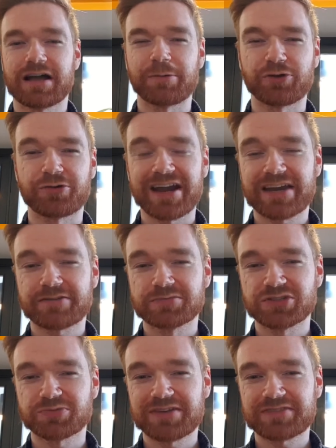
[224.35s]
I'm Craig from
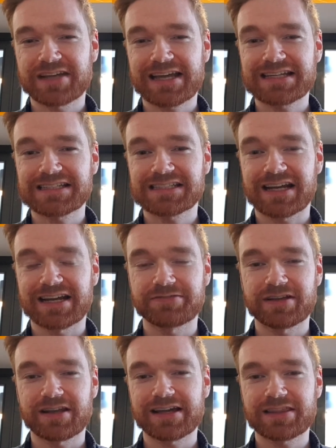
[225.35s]
Swiftcase, and
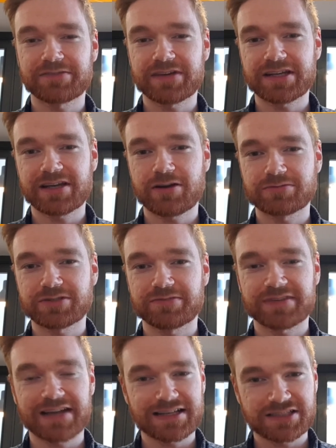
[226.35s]
if you like the video,
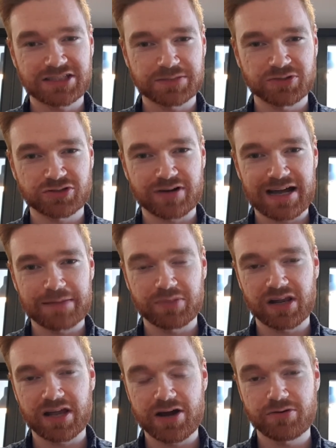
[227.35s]
don't forget to subscribe
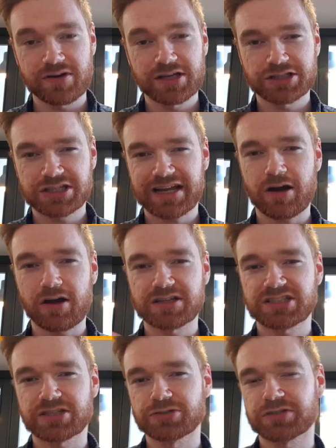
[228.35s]
below. Check out
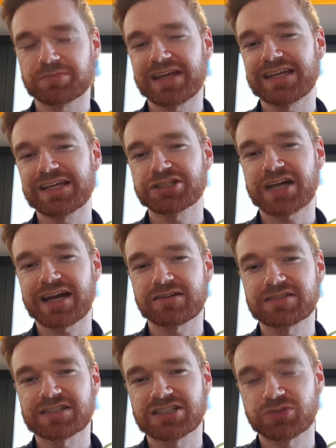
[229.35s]
our social media
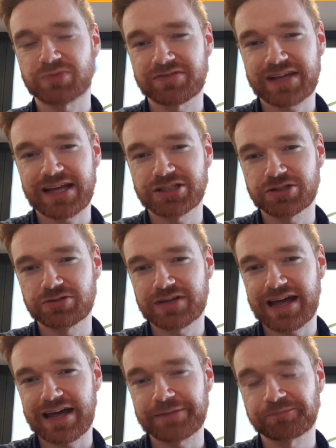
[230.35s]
channels at Swiftcase U
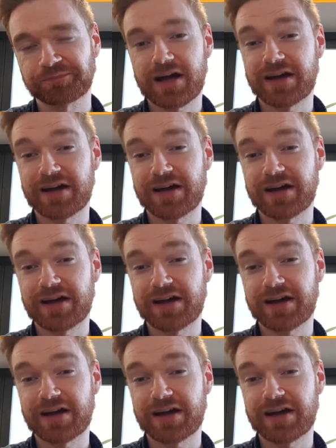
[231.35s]
K.